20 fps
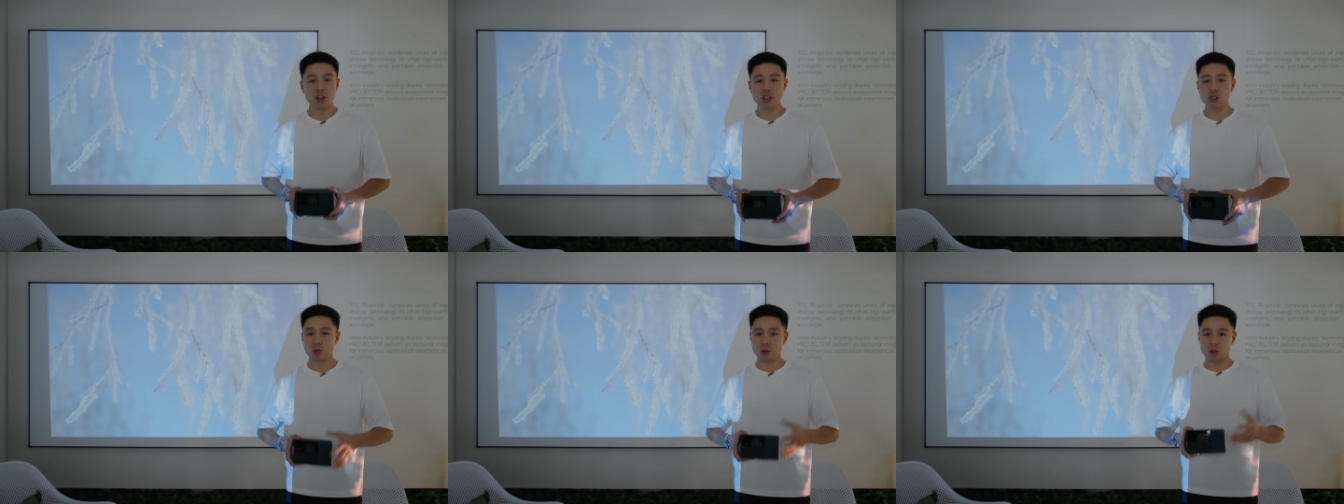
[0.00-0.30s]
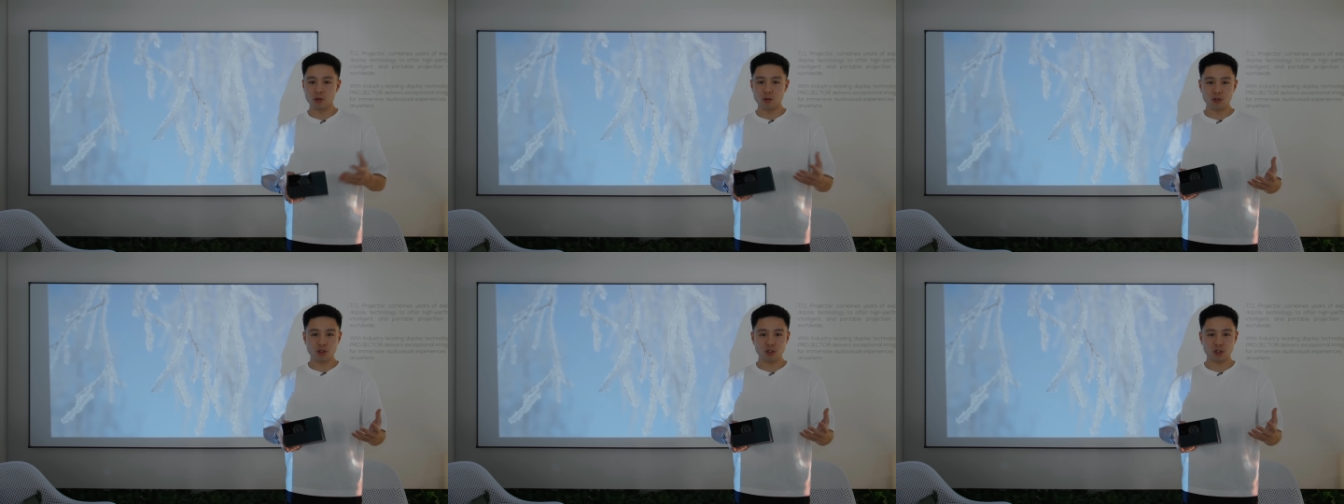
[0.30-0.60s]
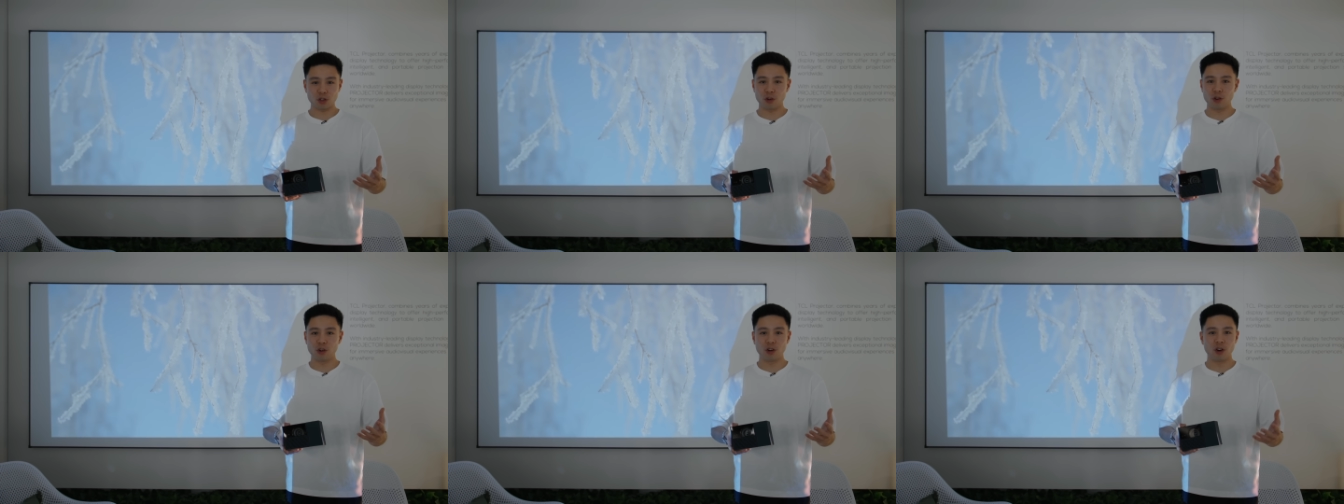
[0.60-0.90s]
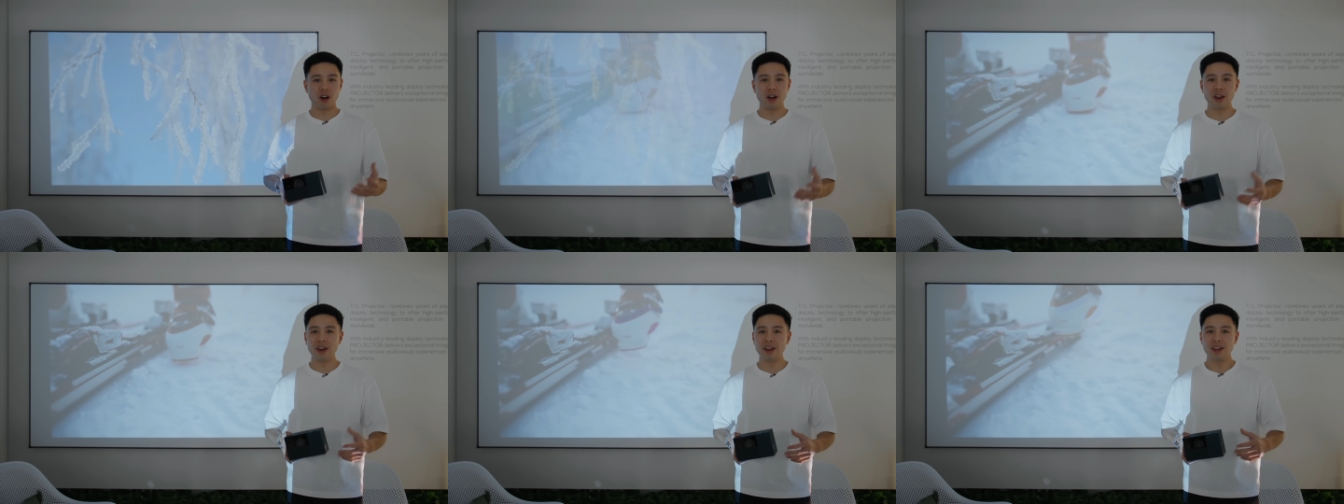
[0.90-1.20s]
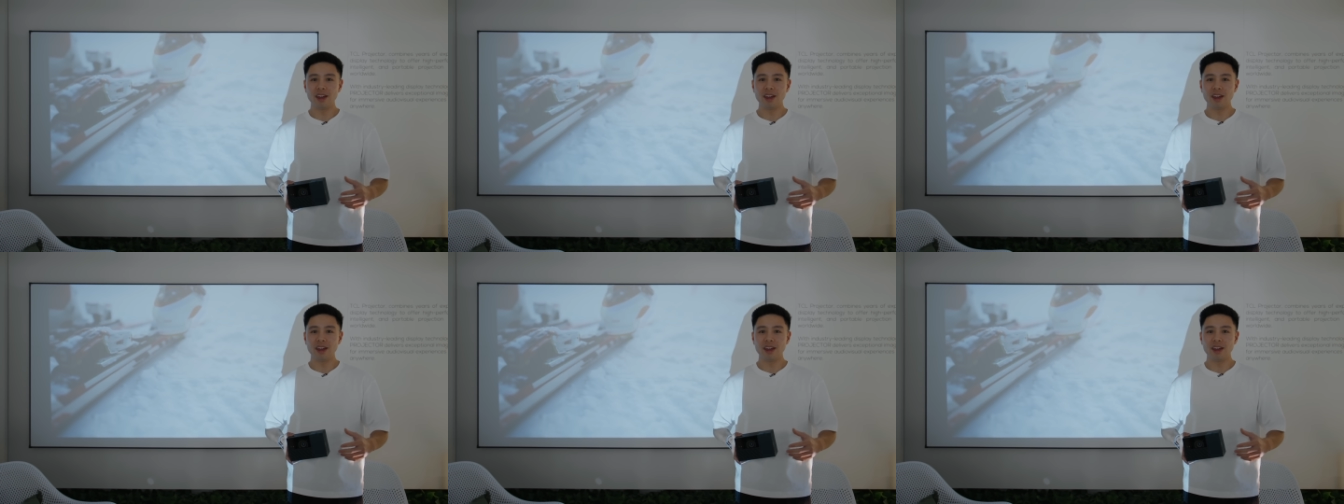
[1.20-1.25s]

So as soon as you turn it on,